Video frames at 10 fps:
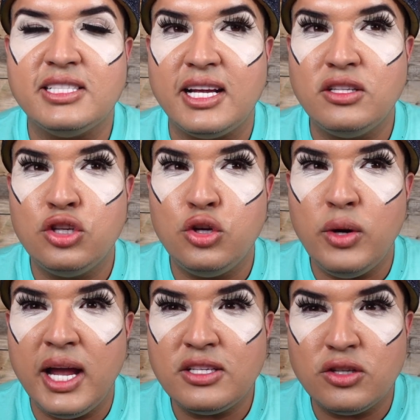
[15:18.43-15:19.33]
It's like
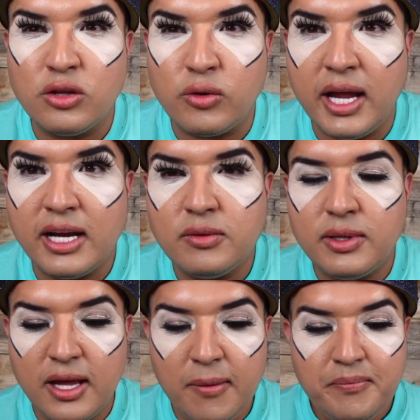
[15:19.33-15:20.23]
2X or 3X, something
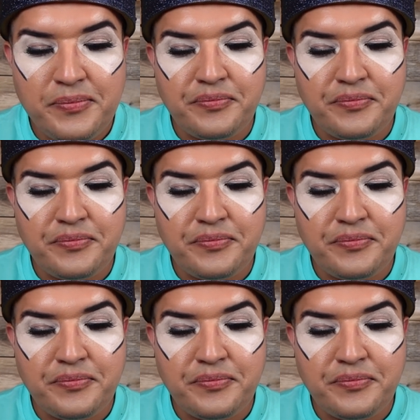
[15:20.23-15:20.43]
like that.